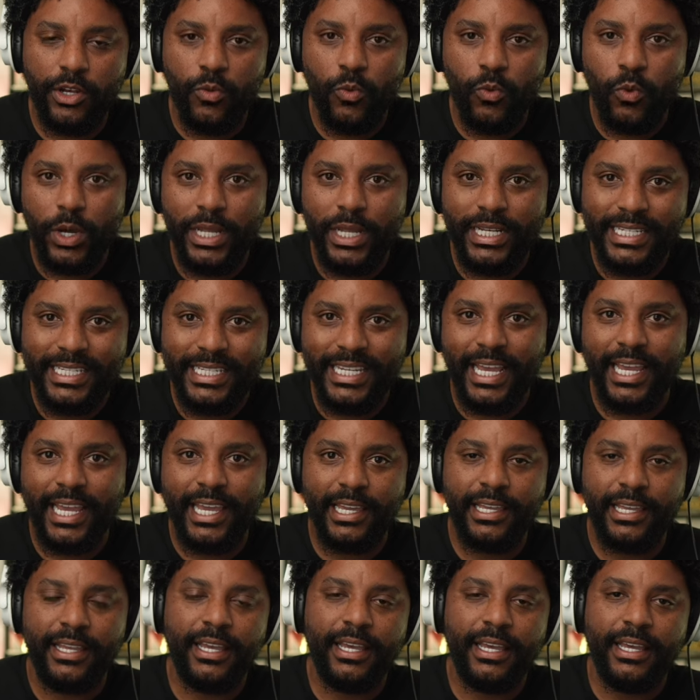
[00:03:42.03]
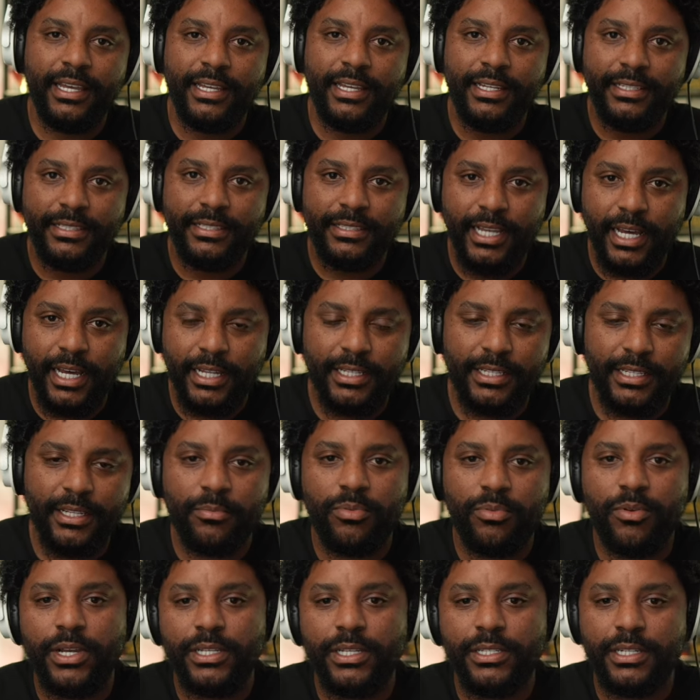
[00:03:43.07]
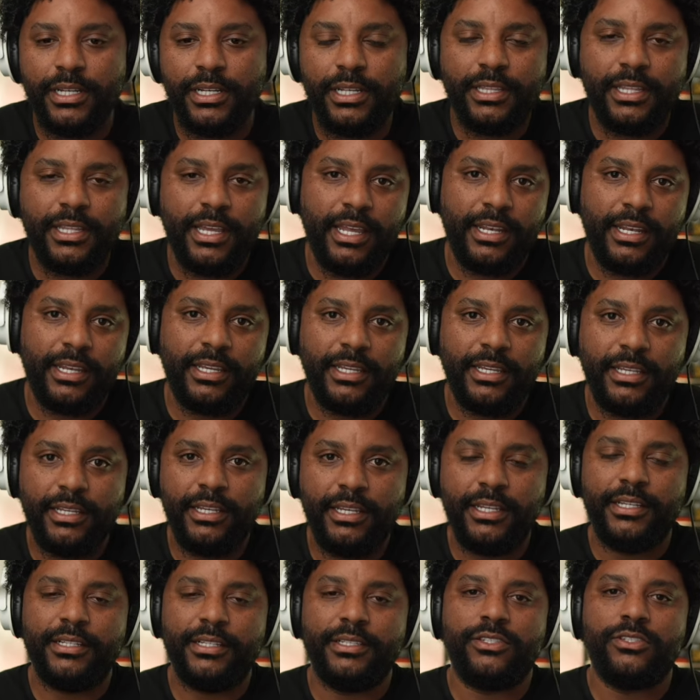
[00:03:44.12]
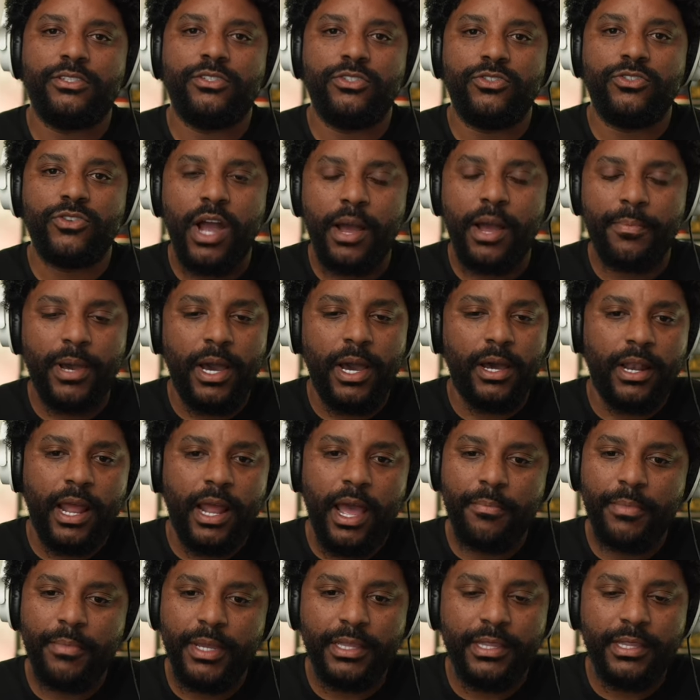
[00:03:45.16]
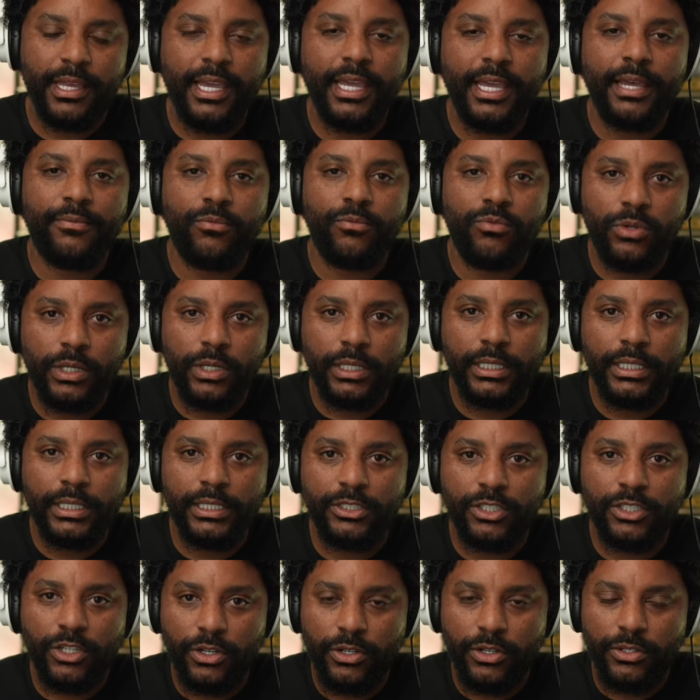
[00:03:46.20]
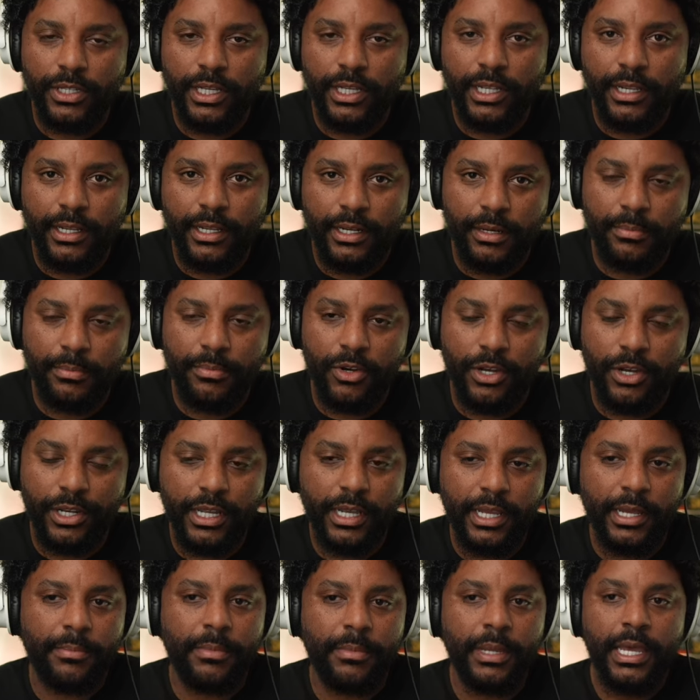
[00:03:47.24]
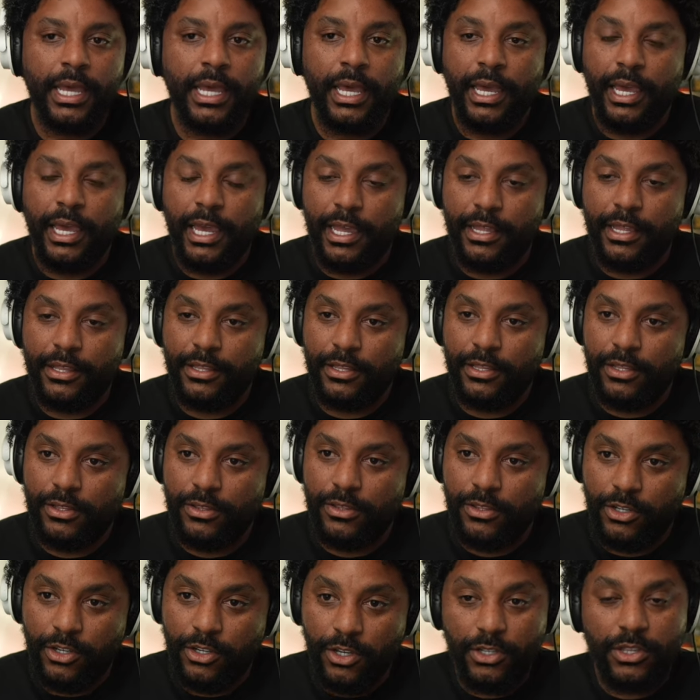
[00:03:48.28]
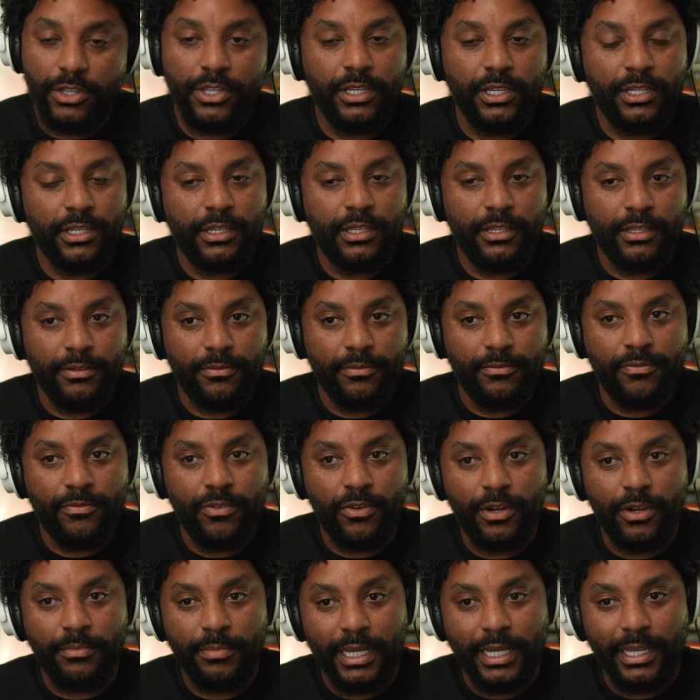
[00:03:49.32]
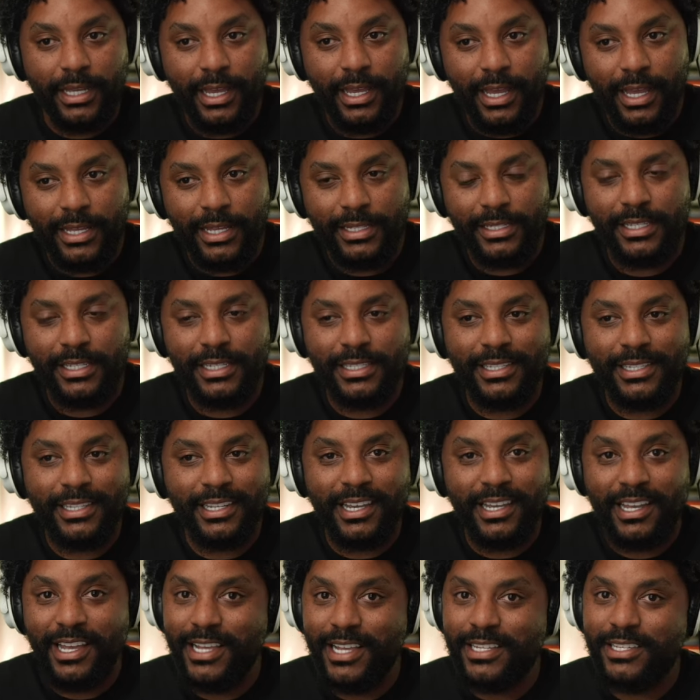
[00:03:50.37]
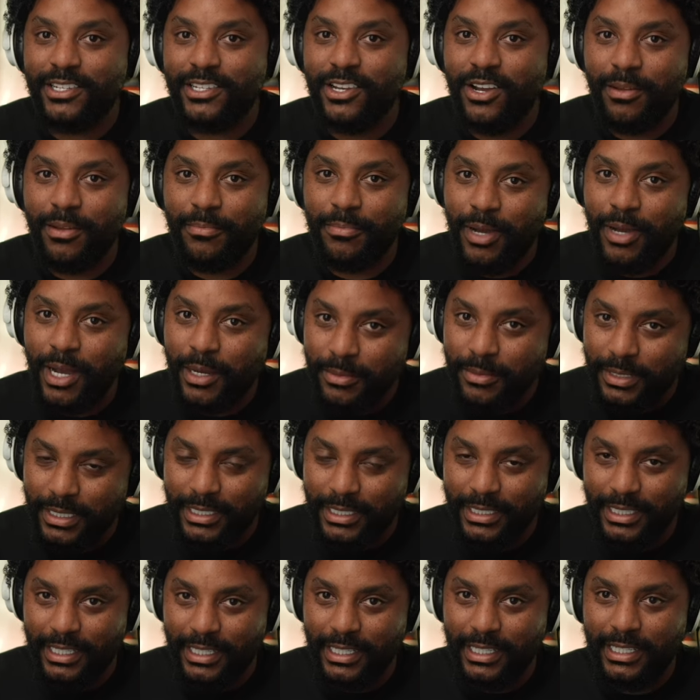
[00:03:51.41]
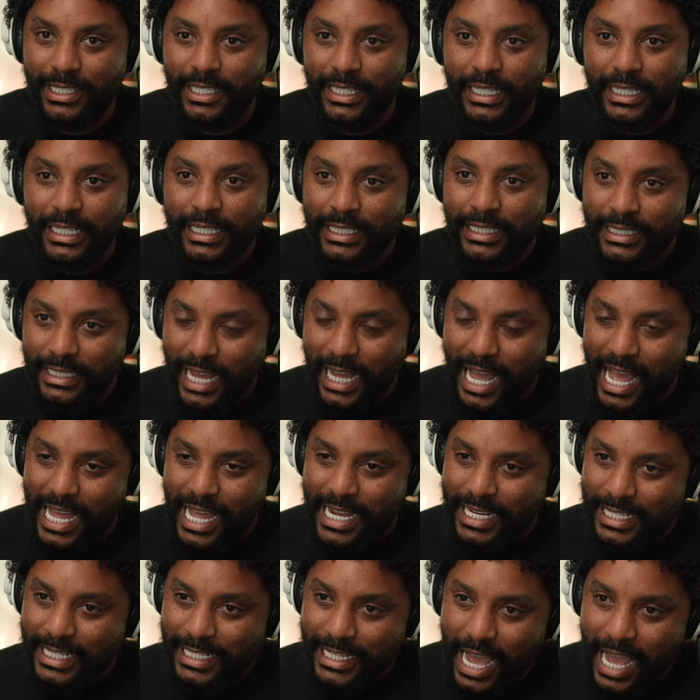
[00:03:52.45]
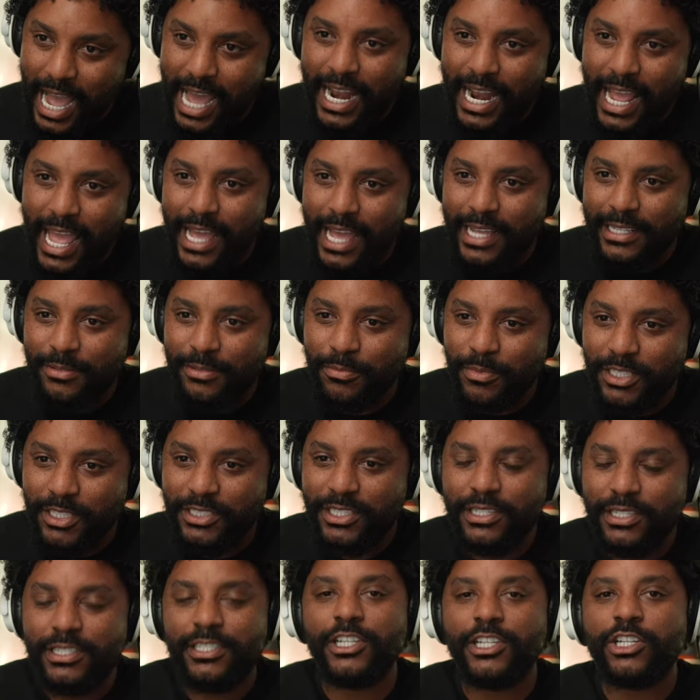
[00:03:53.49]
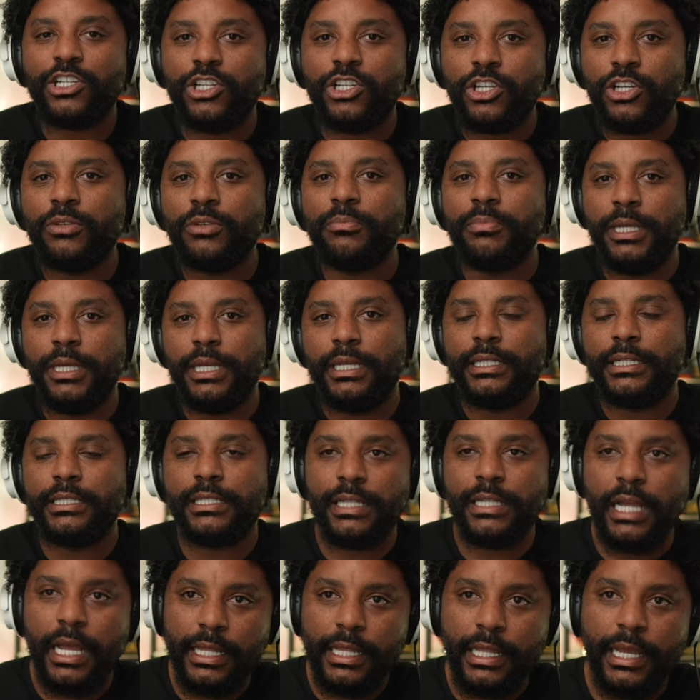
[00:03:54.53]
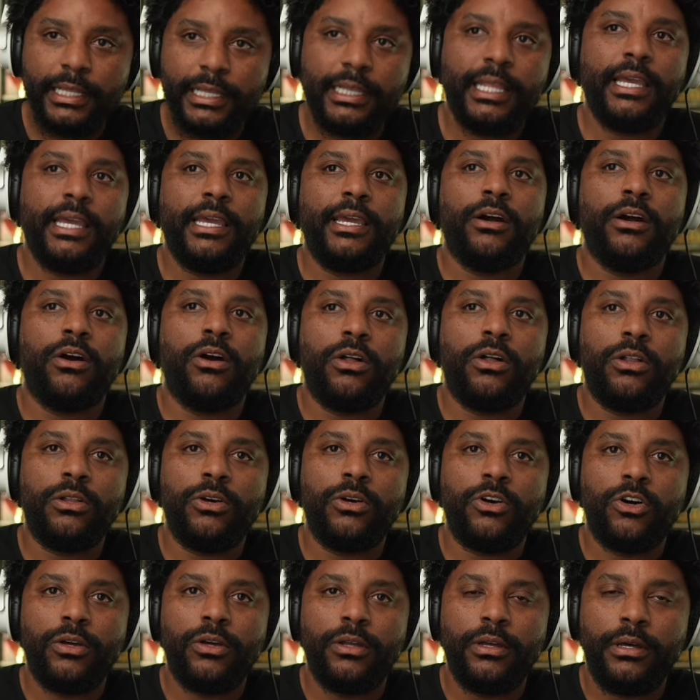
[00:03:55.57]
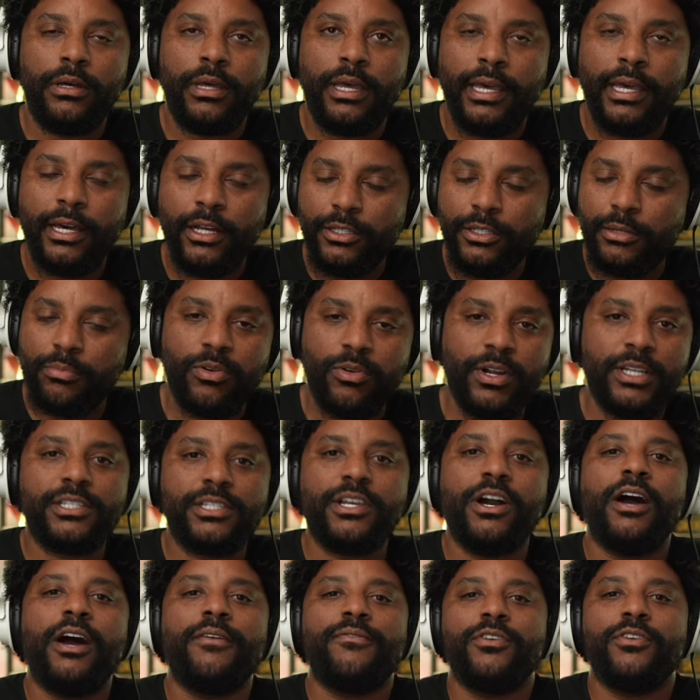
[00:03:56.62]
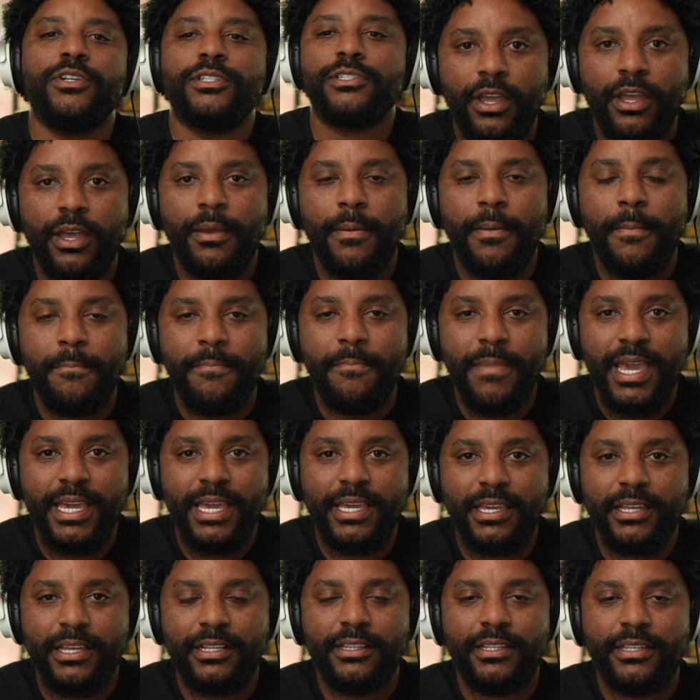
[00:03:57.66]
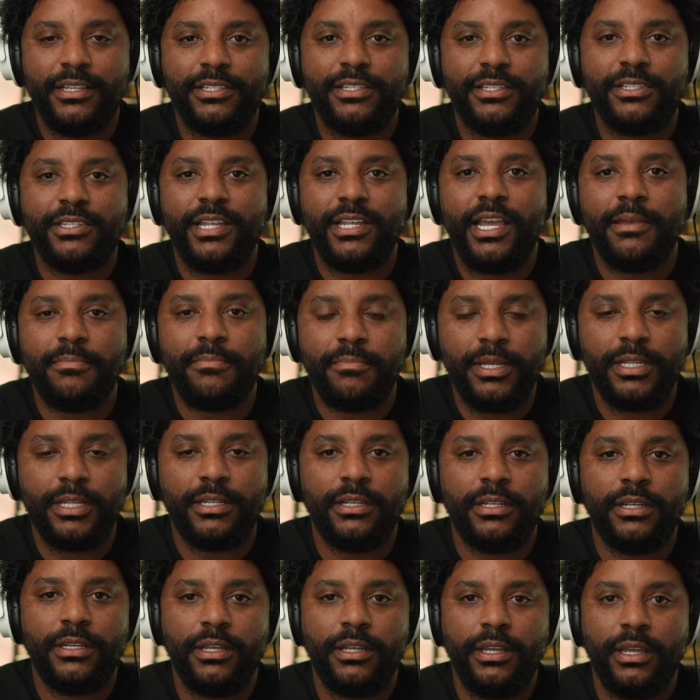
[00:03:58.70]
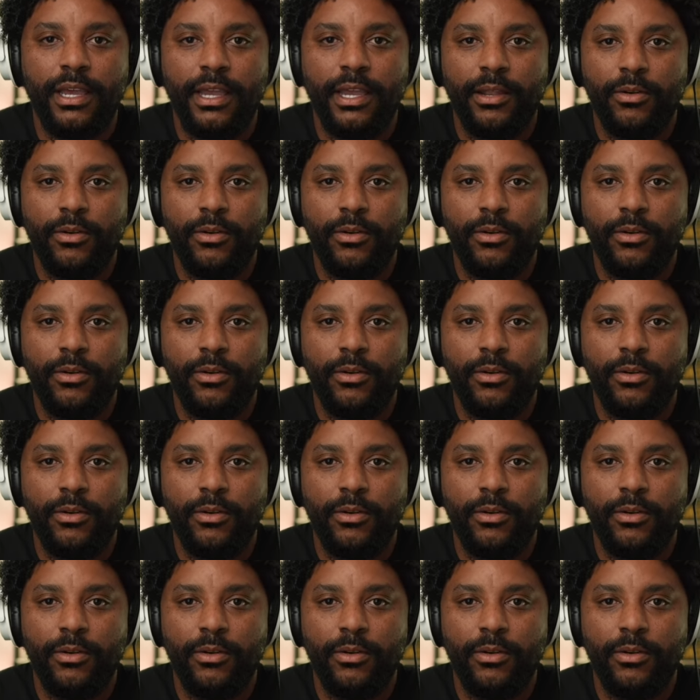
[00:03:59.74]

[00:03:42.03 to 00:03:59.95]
one day telling the president that he needs to drop out. I mean, they have really turned the heat up on him. And the good thing for him, I guess, is it hasn't gone publicly. Not not as much as it could be. It's not like they all held a press conference making this statement and